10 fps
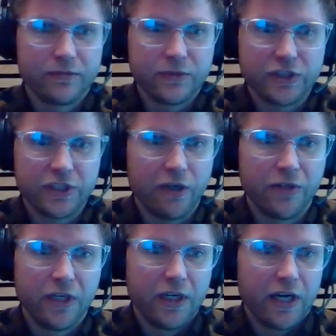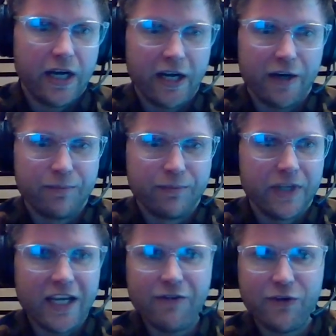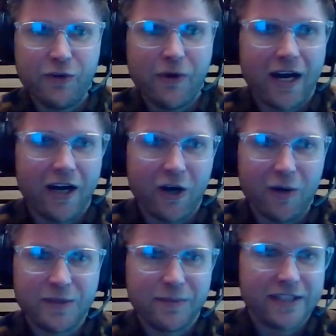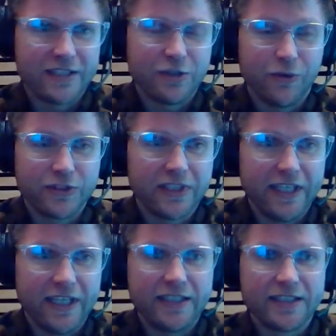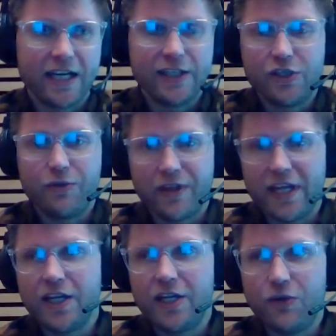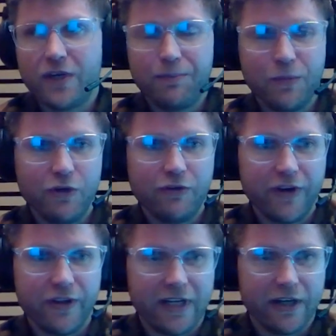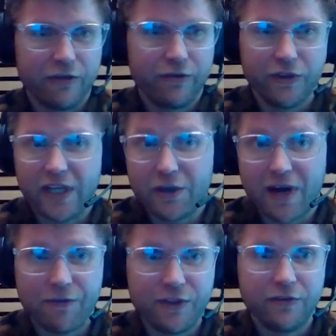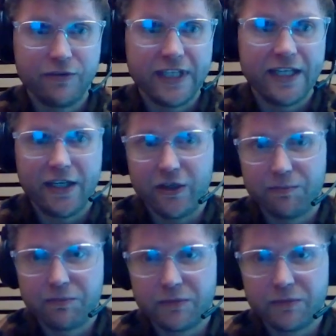So if you are optimizing towards leads and you think you can move further down the funnel, like you have enough data, your